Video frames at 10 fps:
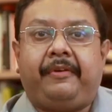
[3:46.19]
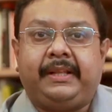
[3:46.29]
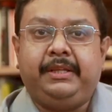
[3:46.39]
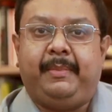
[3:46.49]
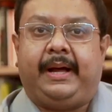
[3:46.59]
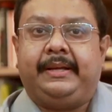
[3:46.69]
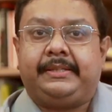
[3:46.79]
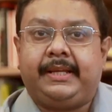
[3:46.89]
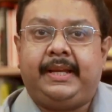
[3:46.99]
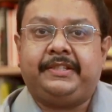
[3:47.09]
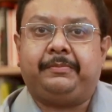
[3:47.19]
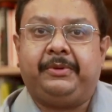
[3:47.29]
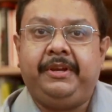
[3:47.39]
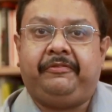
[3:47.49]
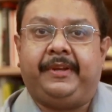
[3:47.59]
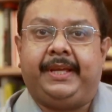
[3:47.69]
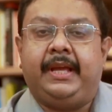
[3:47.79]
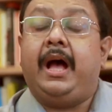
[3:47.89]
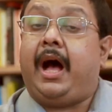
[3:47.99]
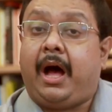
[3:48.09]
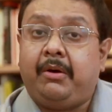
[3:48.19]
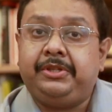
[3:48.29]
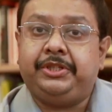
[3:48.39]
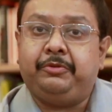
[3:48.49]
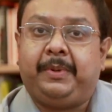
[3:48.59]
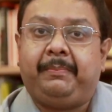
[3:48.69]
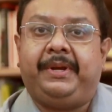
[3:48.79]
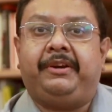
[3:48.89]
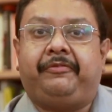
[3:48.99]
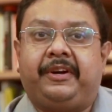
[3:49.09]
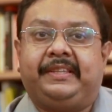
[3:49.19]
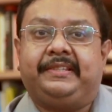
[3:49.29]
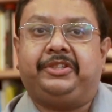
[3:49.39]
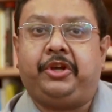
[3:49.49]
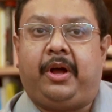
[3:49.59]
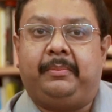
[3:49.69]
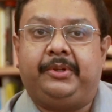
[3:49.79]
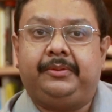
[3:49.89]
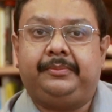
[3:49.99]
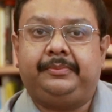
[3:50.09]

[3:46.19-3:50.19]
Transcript: Fatema, tell us briefly, how did you prepare for this job?